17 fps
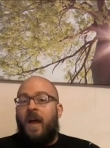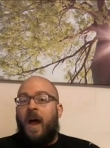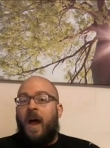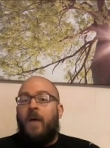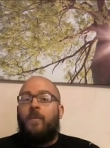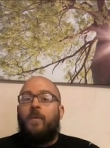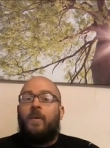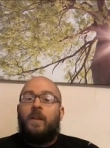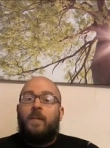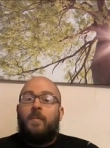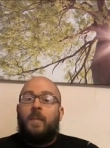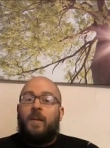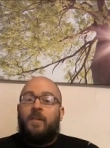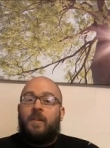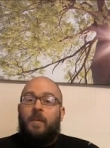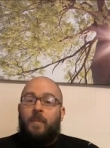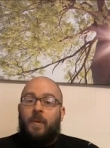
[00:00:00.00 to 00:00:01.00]
I really
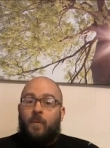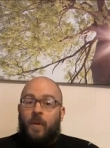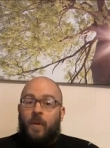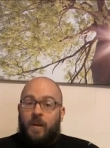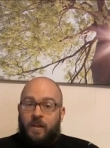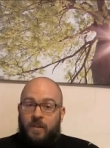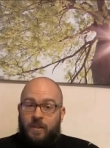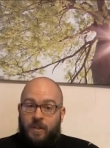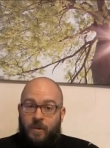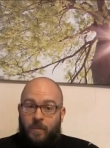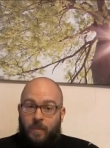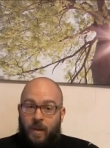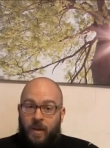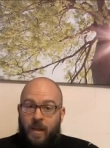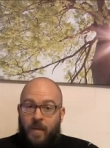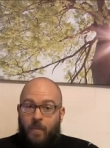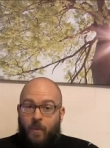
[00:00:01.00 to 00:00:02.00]
messed up and waited till
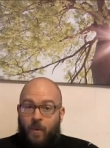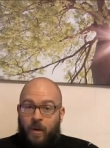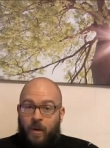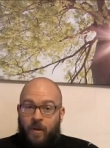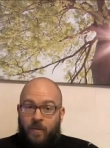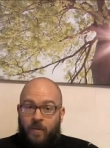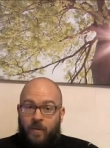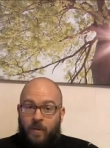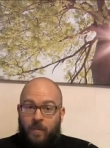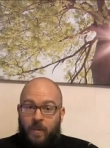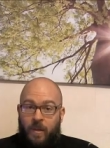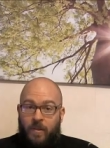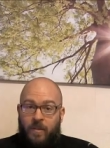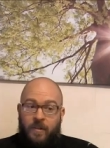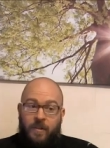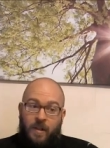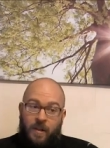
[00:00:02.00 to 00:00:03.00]
Monday morning to film
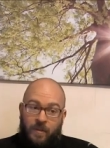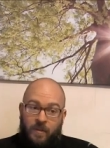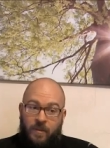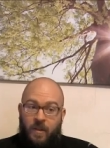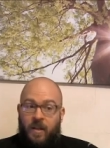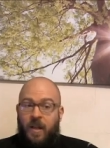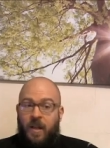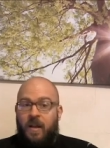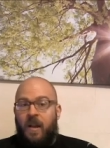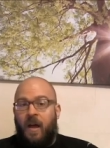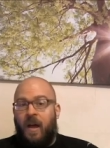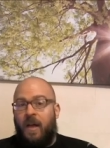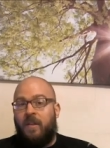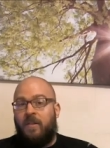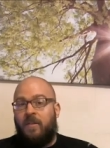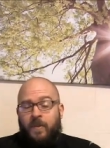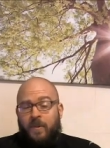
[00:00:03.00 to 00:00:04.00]
these instead of Sunday
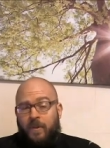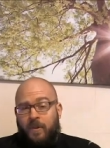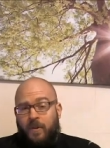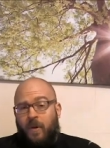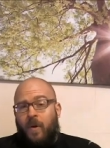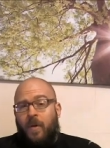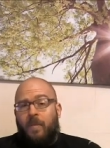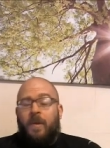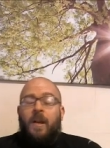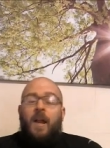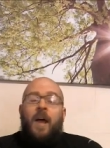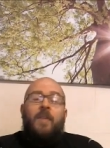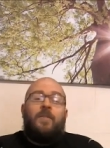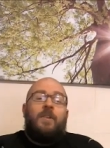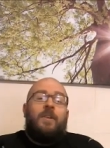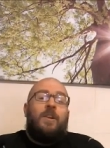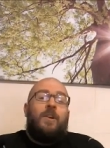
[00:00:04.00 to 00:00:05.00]
night, so I'm going to
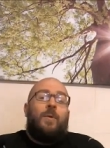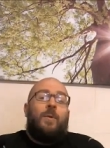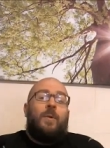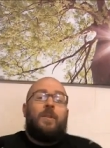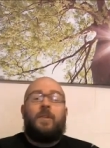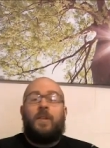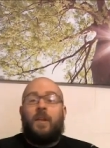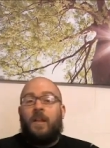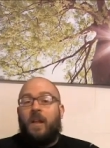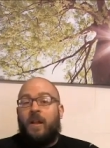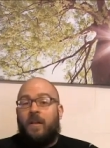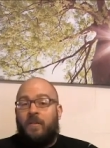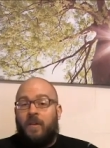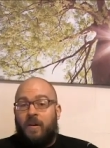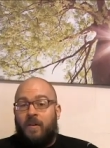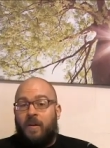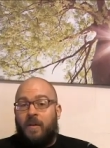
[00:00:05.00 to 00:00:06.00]
have to deal with a lot
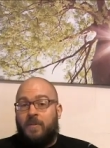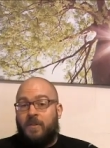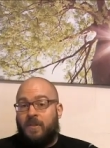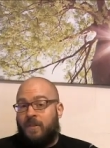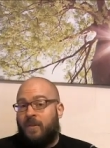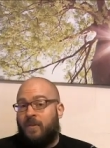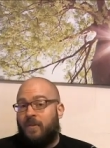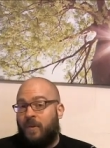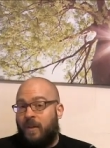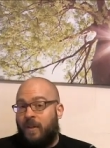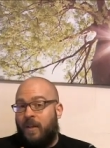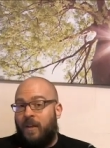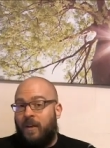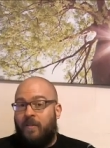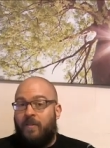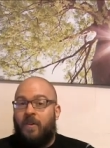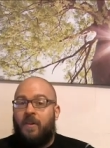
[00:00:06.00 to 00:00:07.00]
of interruptions. It's really
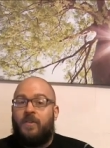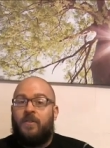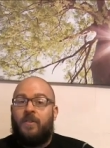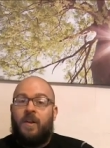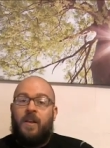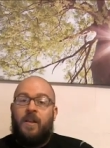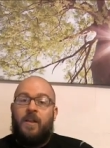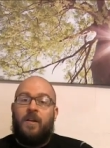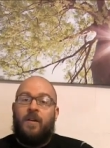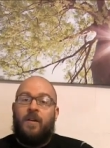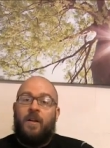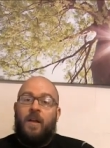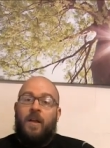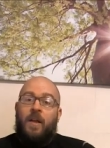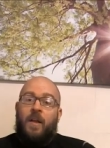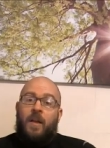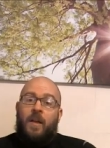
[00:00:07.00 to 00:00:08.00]
getting frustrating here.
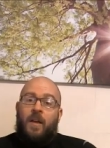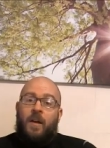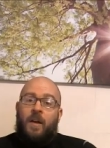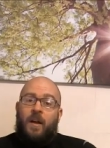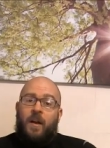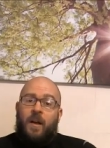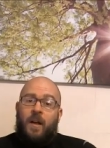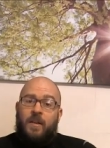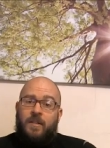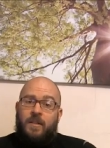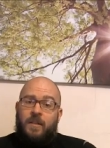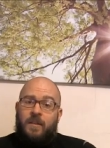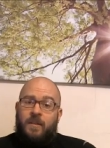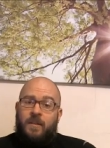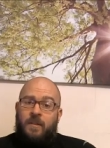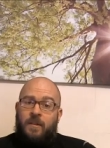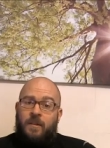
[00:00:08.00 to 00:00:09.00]

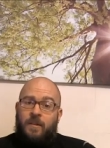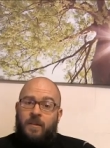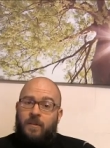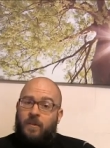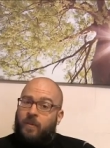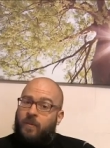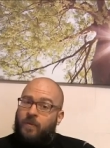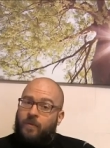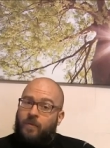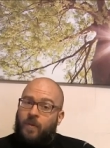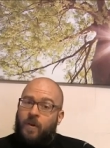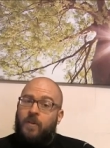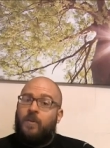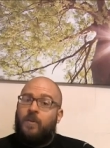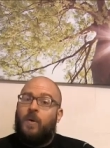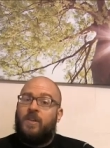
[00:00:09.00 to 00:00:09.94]
Alright, so first